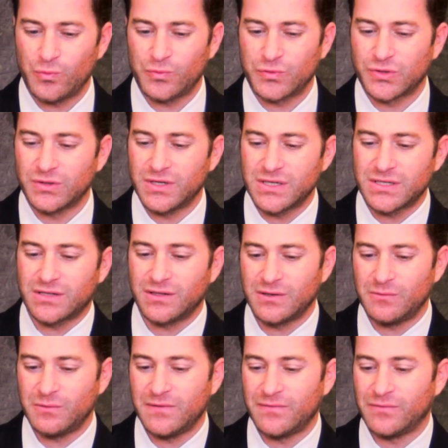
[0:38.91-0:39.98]
traditionally
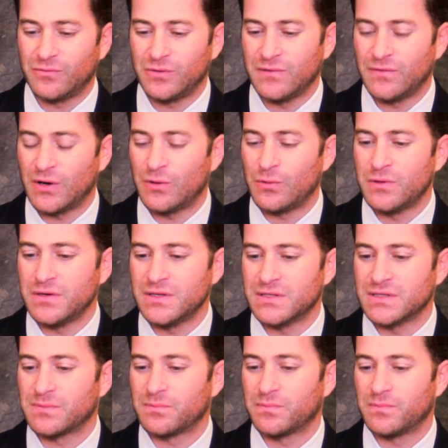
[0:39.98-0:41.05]
we've
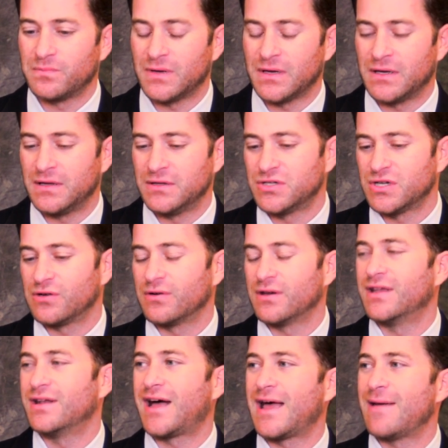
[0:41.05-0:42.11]
always
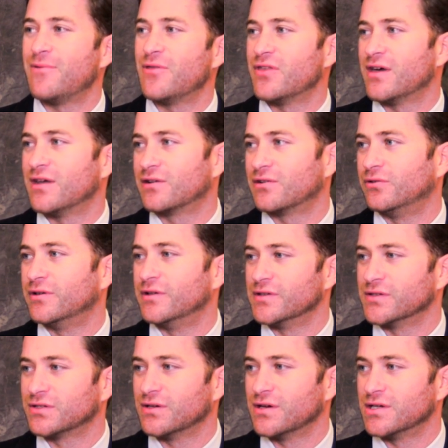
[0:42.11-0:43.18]
generated hypothetical
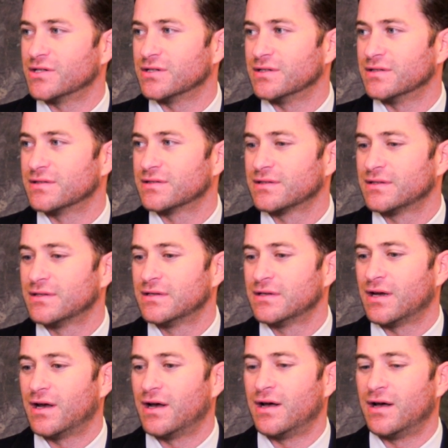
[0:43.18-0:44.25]
illustrations.
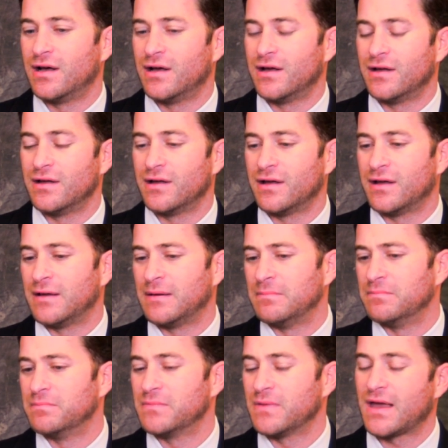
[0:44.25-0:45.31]

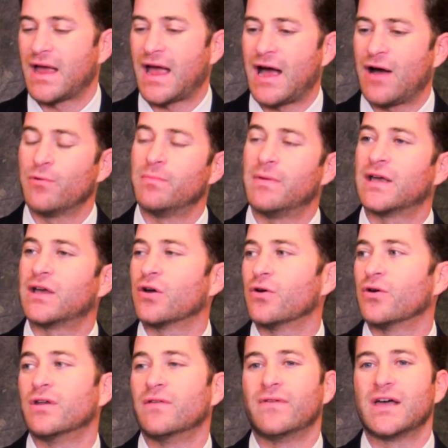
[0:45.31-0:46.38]
How would my
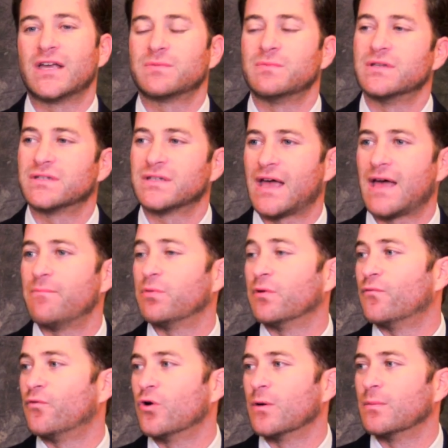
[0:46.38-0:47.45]
current investments have
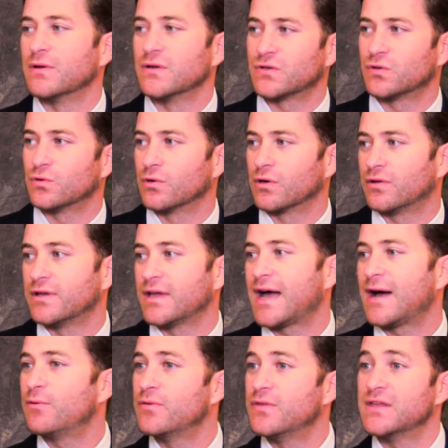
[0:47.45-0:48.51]
performed historically?
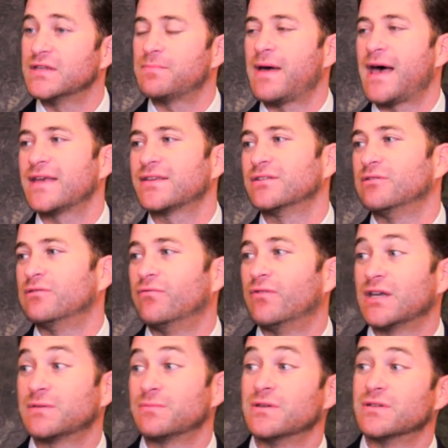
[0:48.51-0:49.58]
How would this basket of
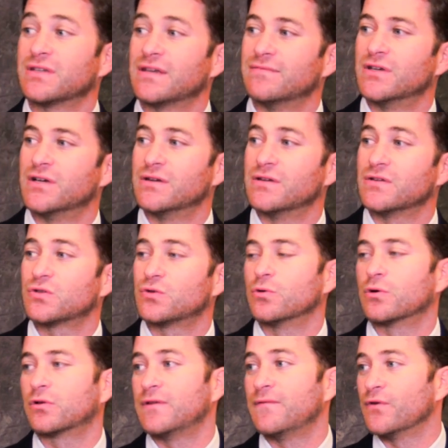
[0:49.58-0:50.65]
investments have done
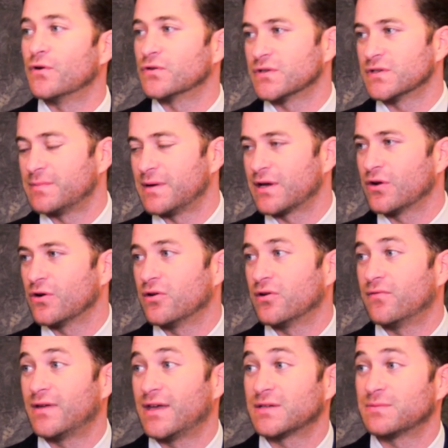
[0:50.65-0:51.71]
historically versus my current
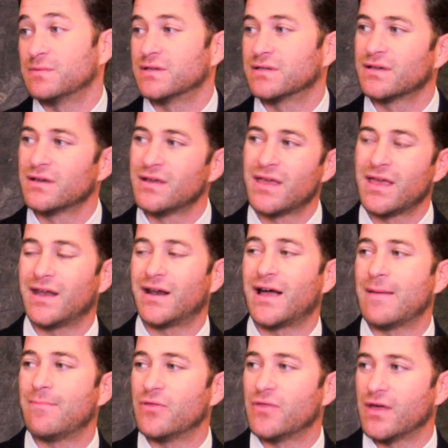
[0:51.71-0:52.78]
investments in a
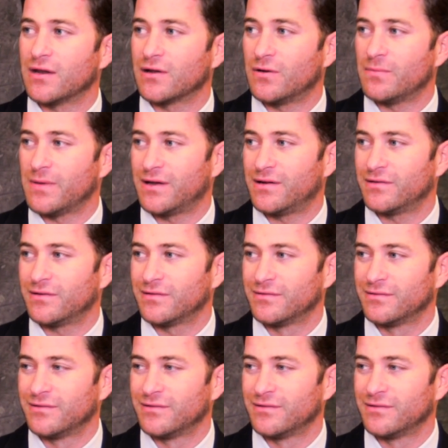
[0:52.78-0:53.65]
hypothetical manner?